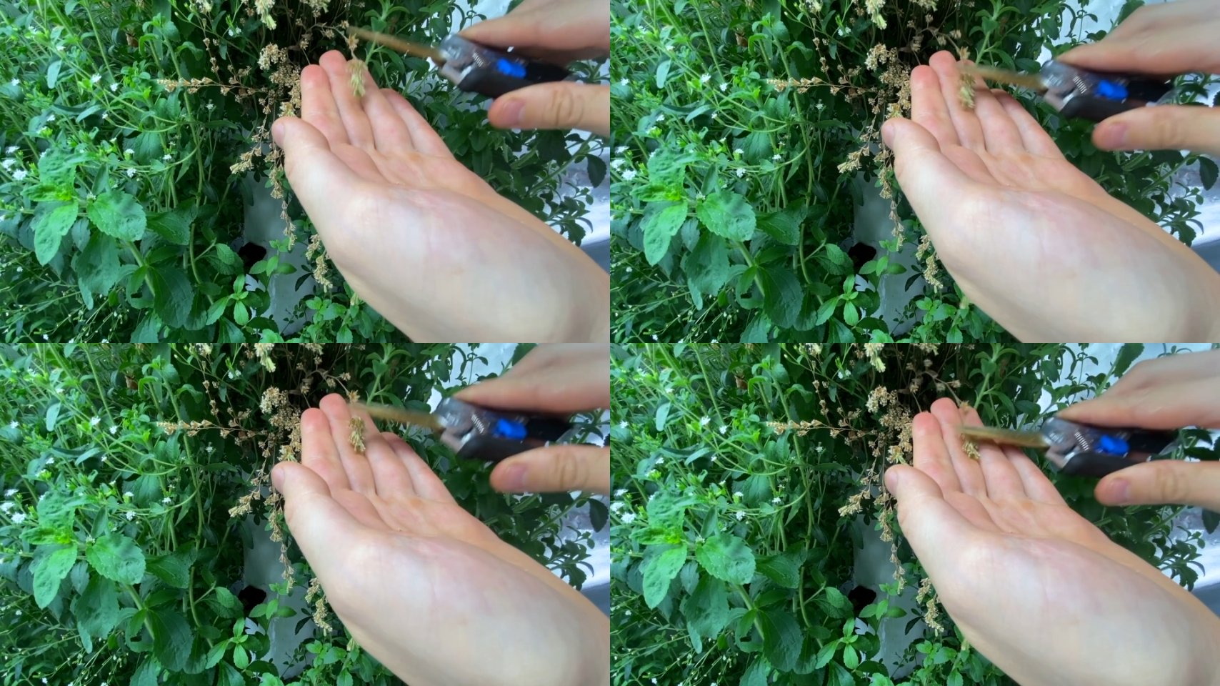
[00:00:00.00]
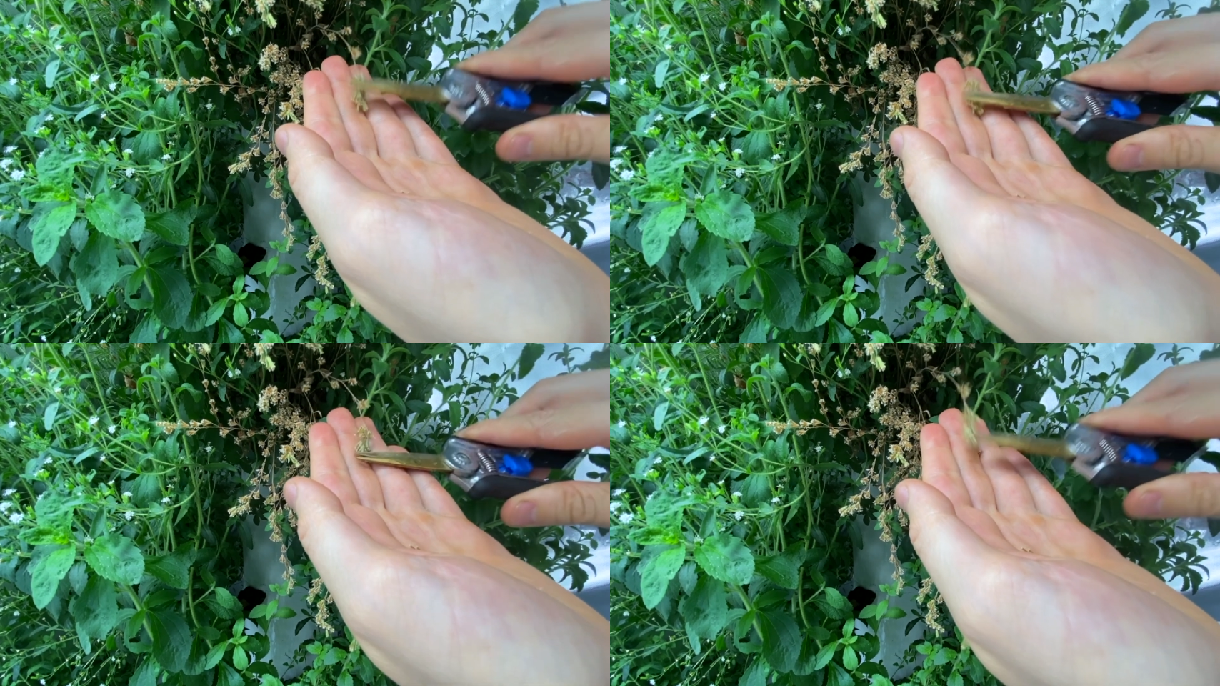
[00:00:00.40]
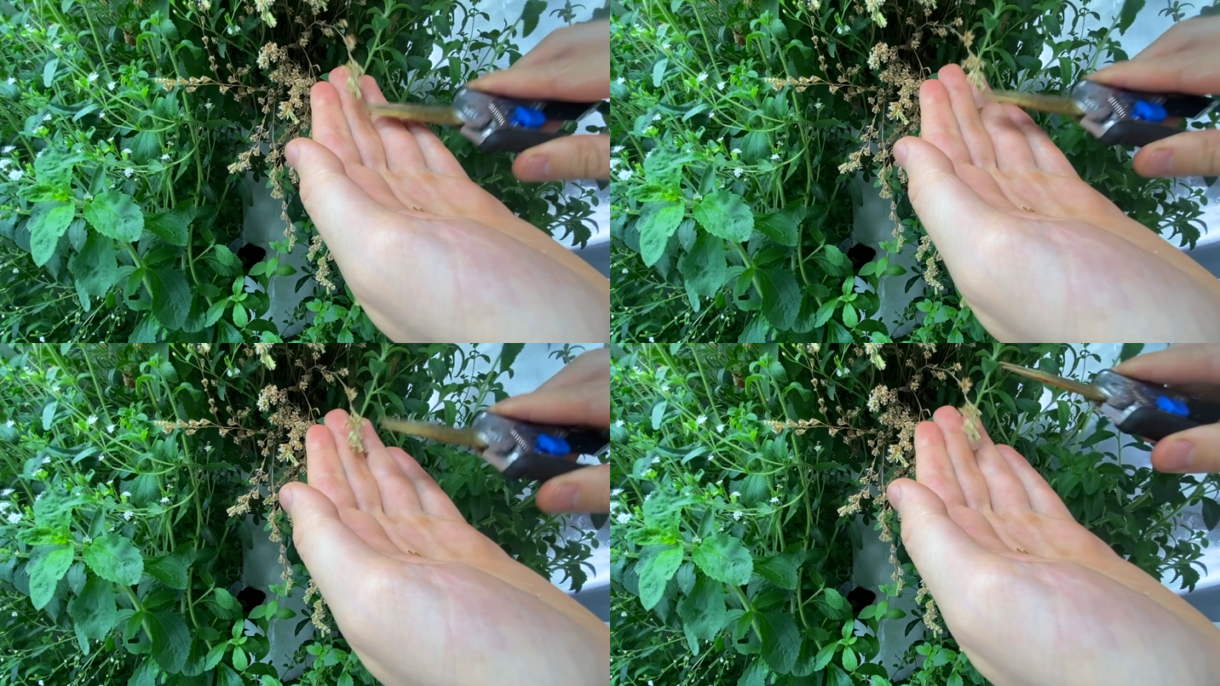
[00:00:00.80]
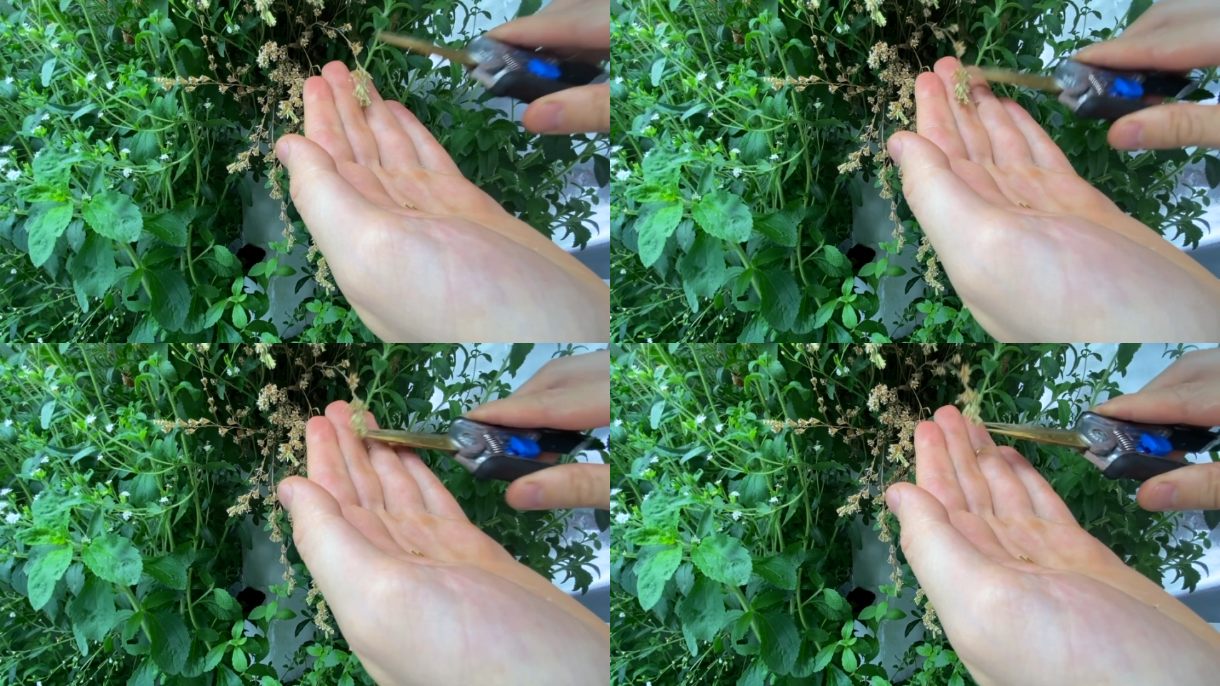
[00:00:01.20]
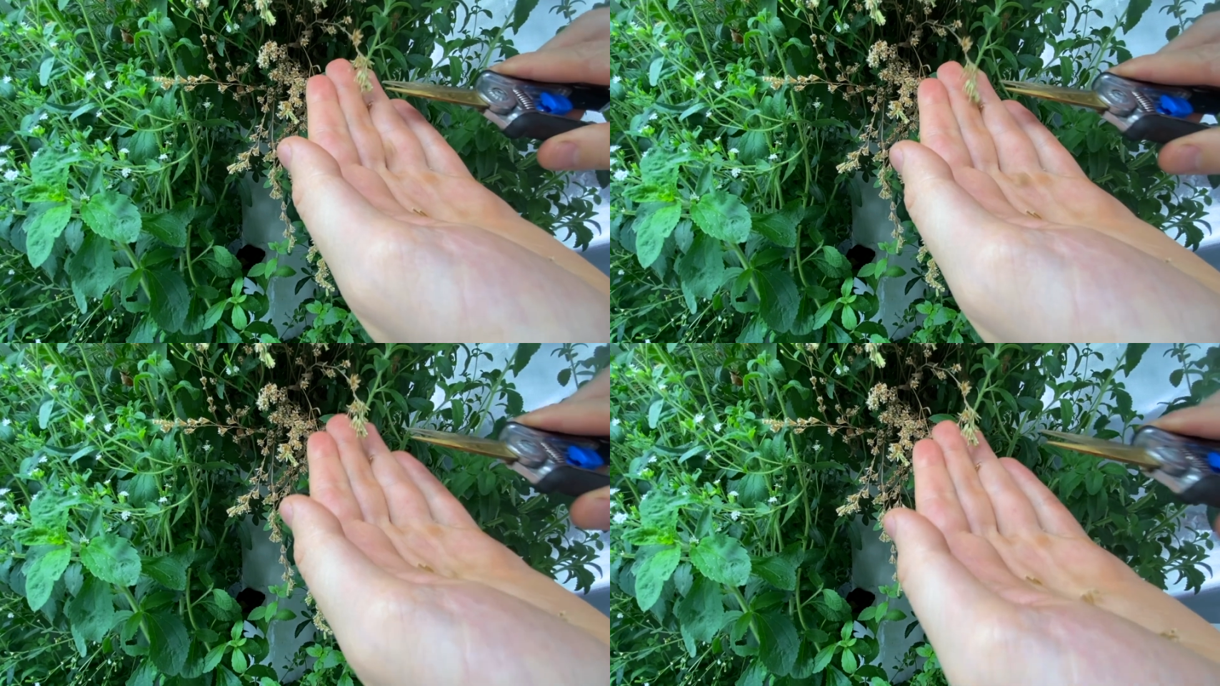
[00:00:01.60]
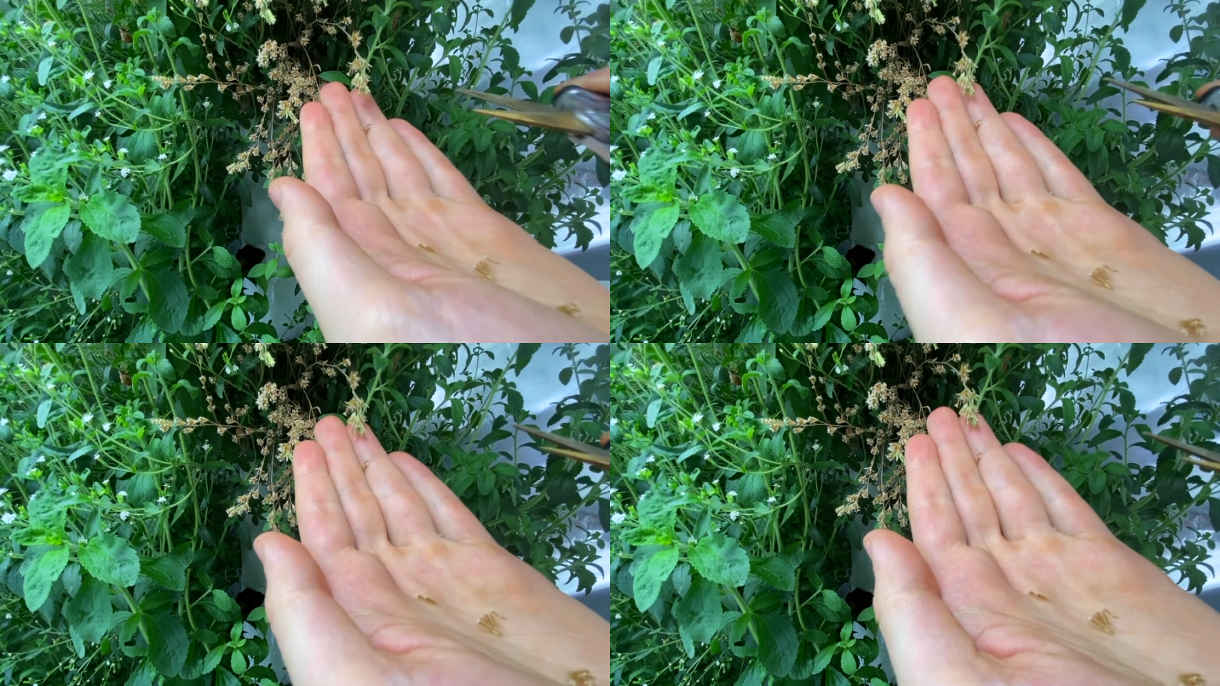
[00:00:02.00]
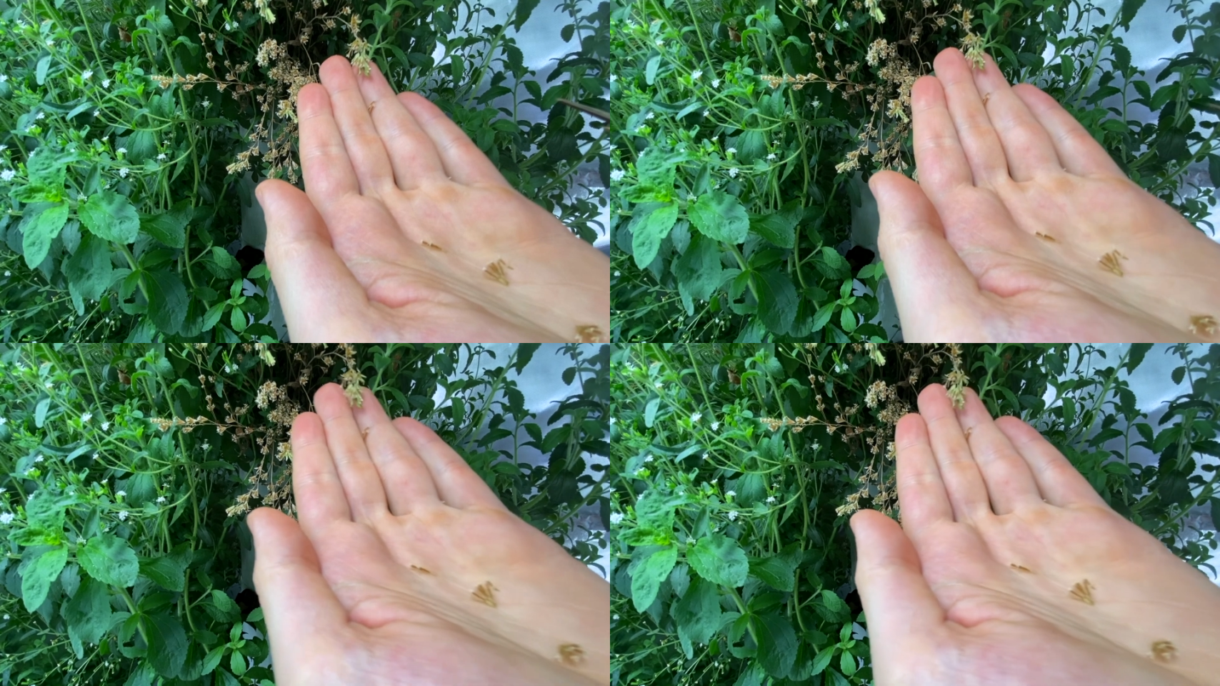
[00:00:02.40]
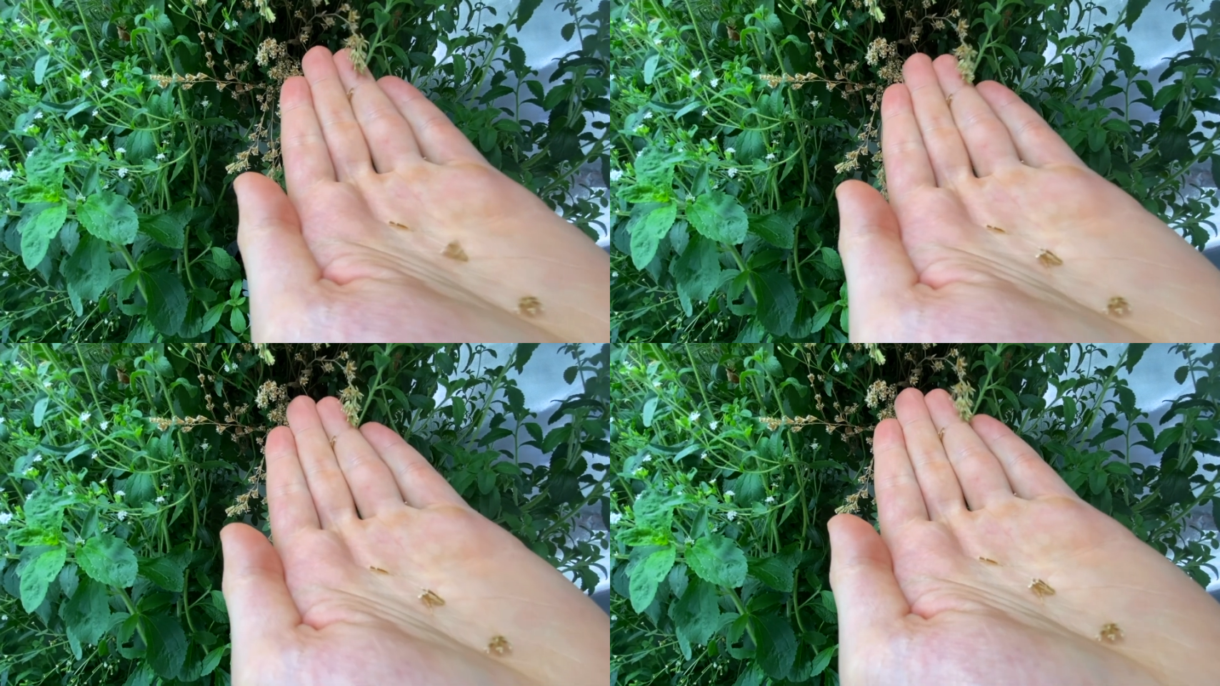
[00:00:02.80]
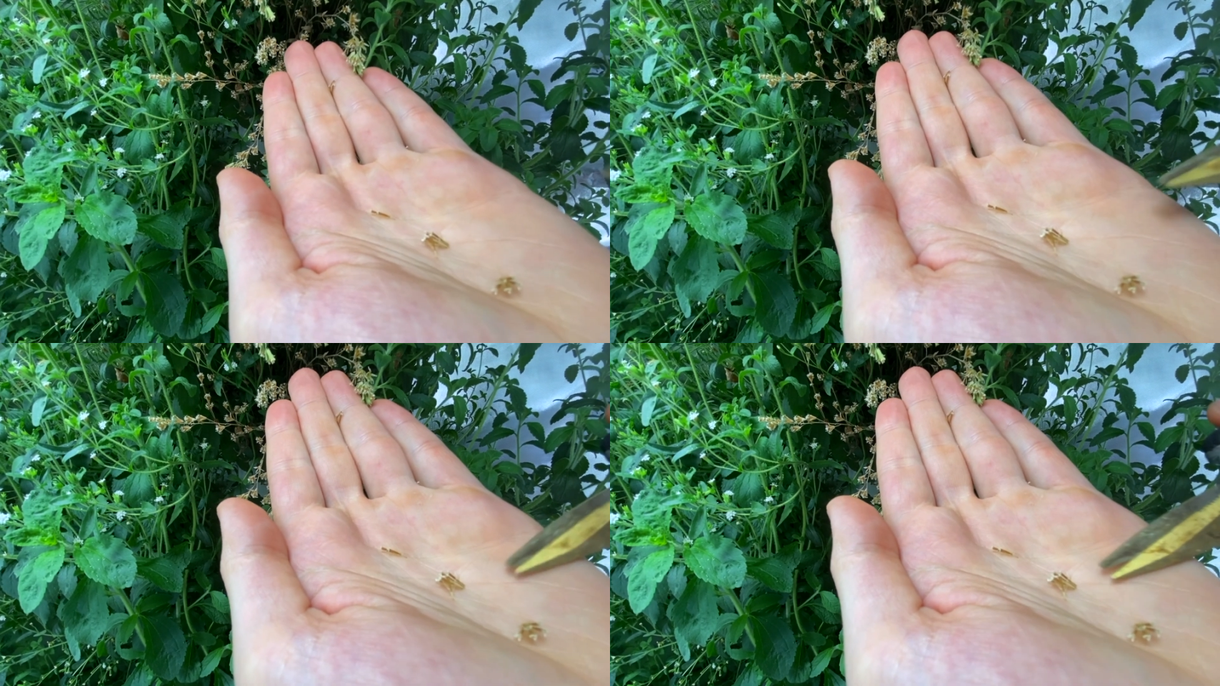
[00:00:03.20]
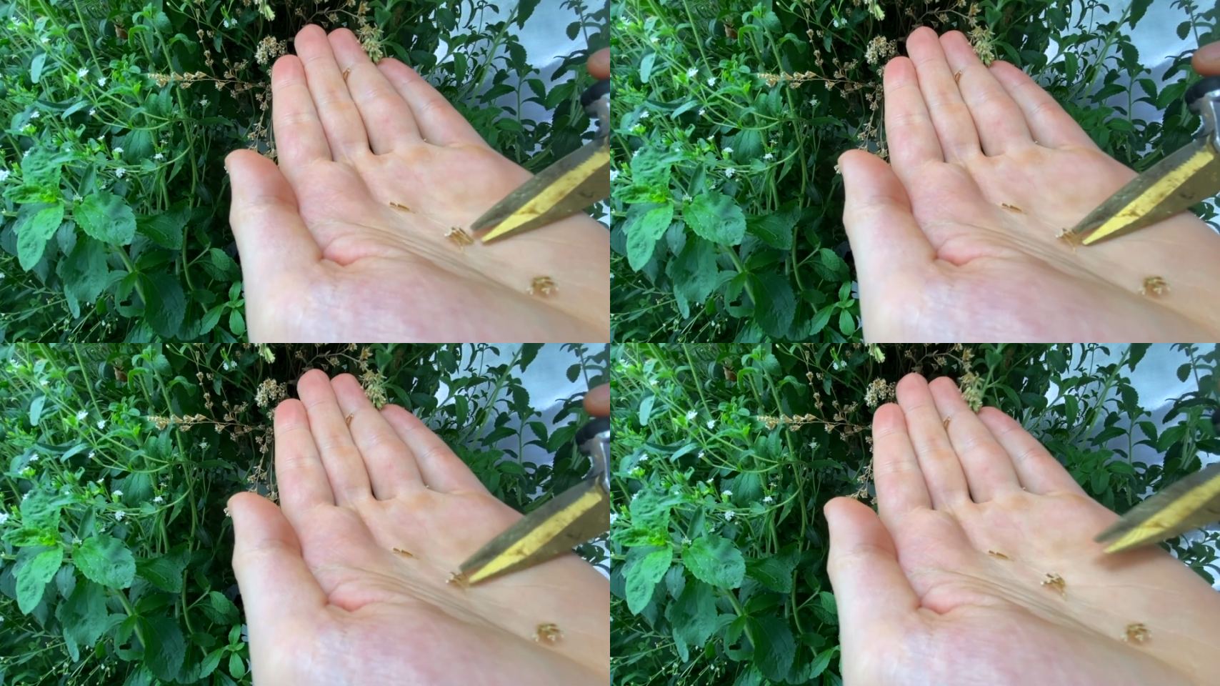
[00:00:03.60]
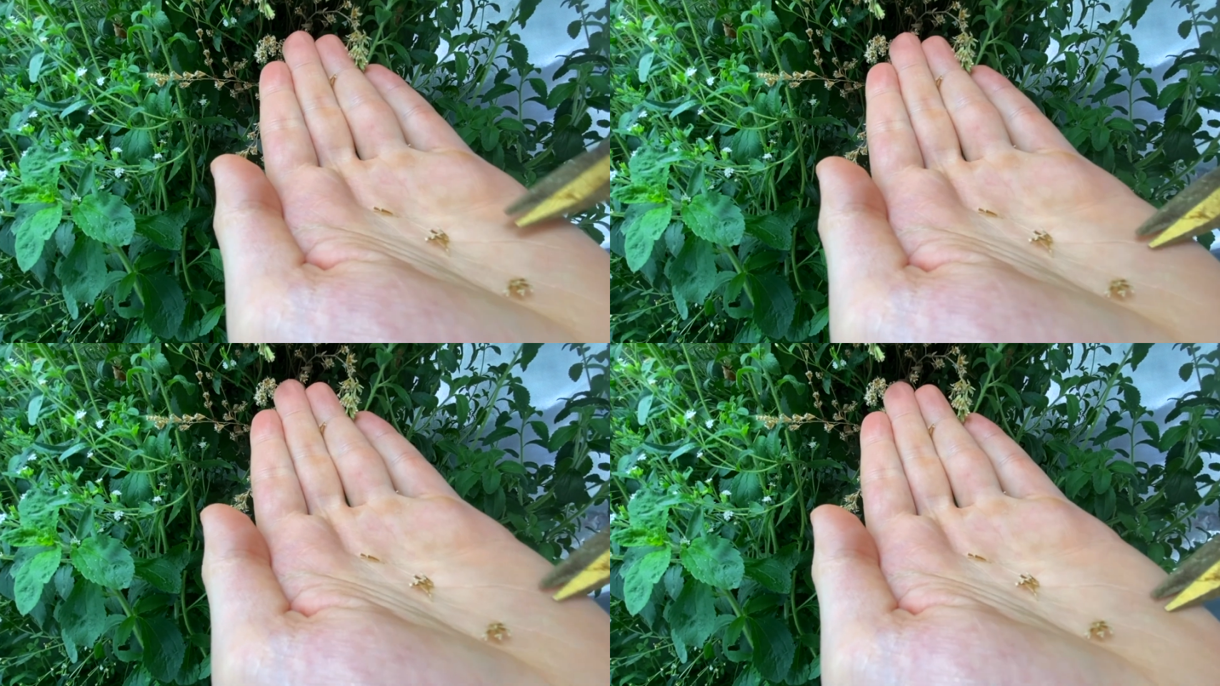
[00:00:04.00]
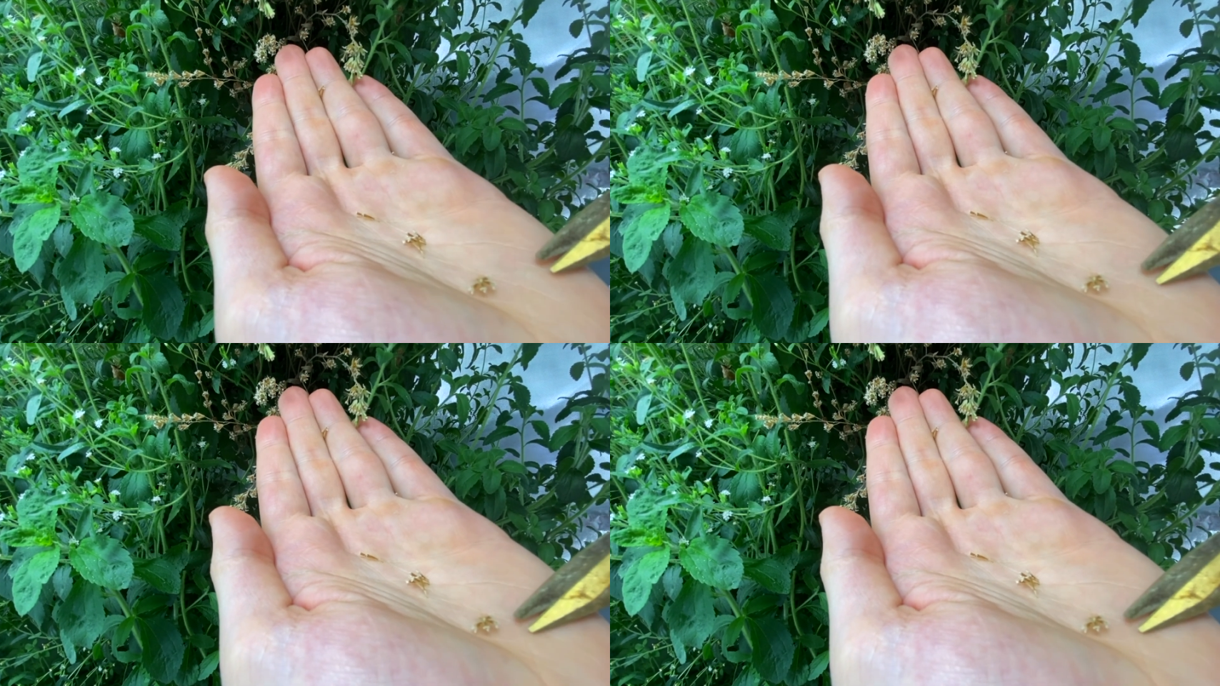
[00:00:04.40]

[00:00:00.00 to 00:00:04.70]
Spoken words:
(no speaker visible)